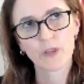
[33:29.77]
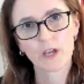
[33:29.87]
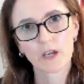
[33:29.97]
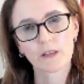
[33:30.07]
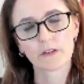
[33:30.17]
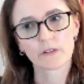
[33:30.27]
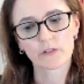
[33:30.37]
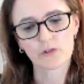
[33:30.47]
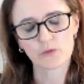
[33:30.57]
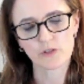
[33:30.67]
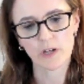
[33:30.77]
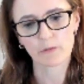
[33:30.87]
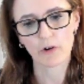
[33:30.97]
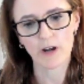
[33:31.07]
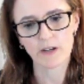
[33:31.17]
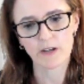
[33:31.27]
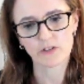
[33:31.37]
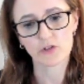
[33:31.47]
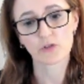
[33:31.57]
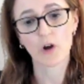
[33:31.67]
this is a short-term crisis
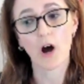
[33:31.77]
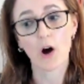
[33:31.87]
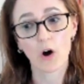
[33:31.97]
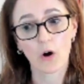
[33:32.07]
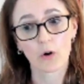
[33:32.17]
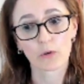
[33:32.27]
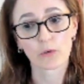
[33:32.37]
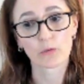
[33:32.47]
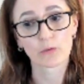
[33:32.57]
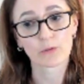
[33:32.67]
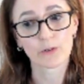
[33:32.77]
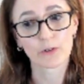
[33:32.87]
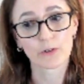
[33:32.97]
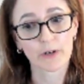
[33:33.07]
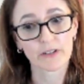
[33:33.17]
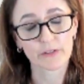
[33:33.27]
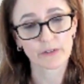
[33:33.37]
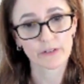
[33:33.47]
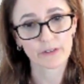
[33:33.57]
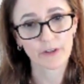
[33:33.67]
to, oh, no,
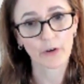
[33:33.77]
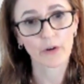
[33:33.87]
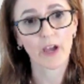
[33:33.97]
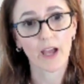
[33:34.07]
it isn't.